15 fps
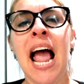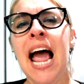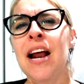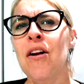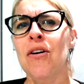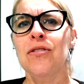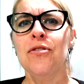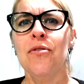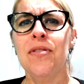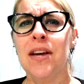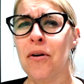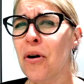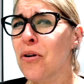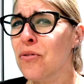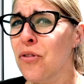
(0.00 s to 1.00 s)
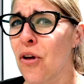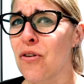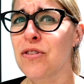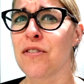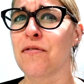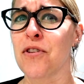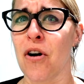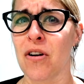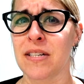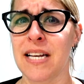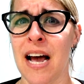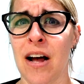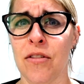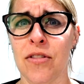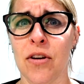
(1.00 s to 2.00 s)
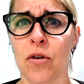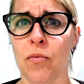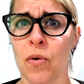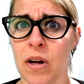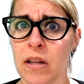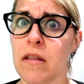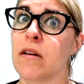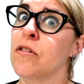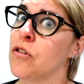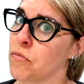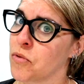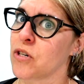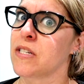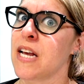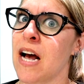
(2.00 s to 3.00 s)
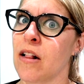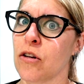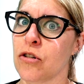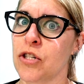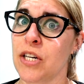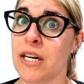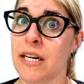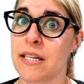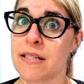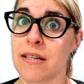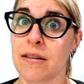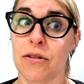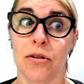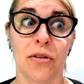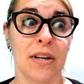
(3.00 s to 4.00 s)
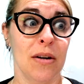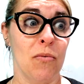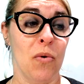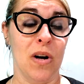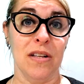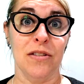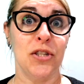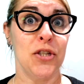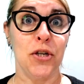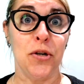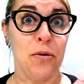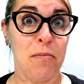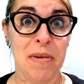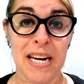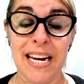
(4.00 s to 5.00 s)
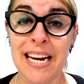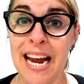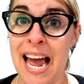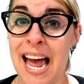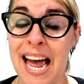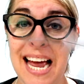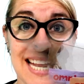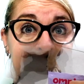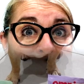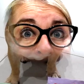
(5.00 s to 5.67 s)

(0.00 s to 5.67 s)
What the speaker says: And also, there are loads of dogs out there with numerous allergies, including ones to meat. And